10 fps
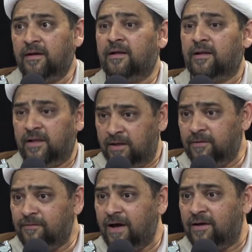Love
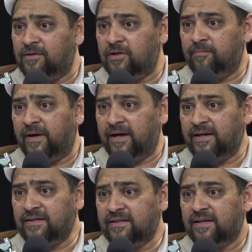of Ahlul
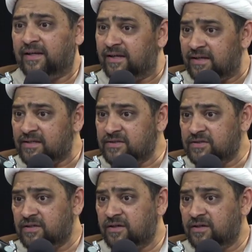Bayt is